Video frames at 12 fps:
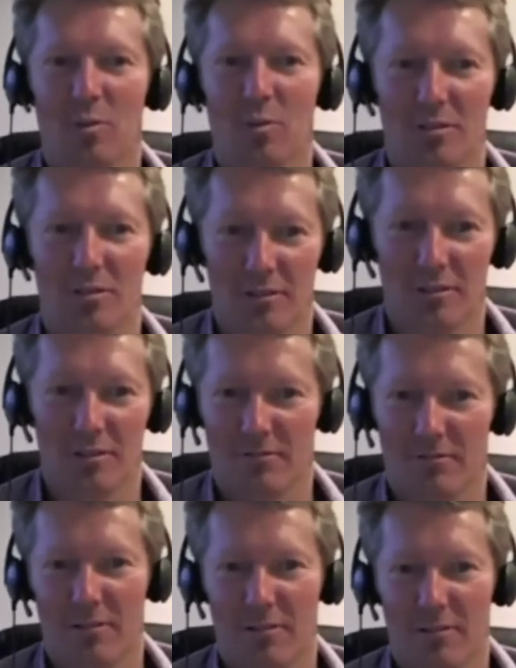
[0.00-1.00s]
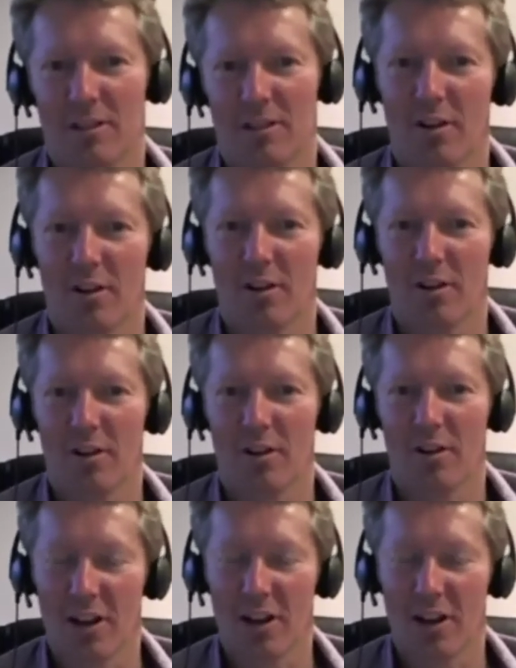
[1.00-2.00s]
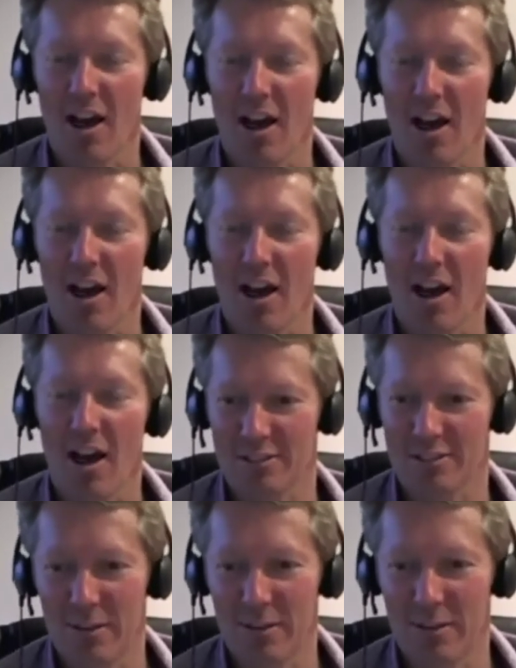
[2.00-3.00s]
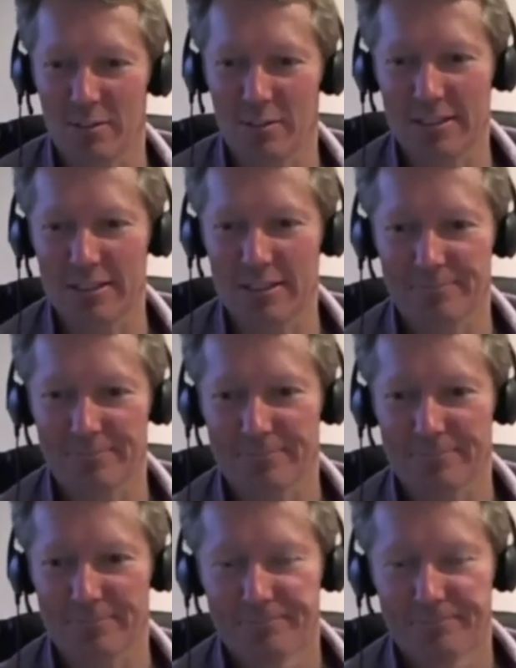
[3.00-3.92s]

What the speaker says: because there was no online stuff at the time, really.